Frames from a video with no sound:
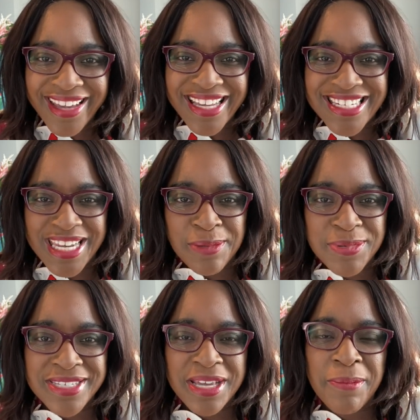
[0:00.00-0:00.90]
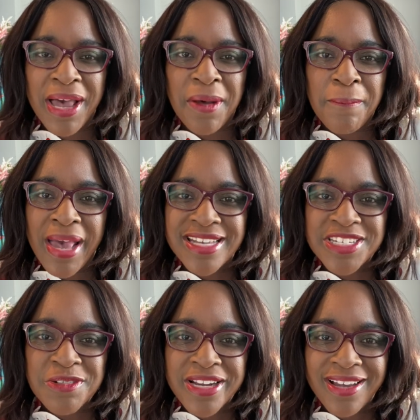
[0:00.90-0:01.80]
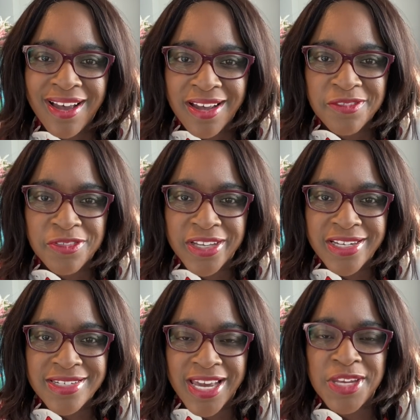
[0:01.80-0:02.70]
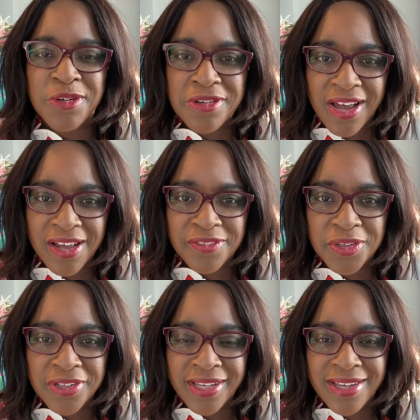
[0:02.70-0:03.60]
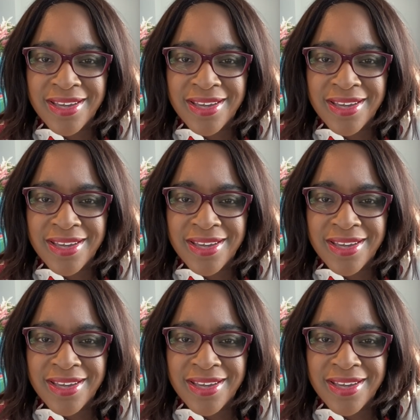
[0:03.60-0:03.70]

tips about mastering conflict in your novel.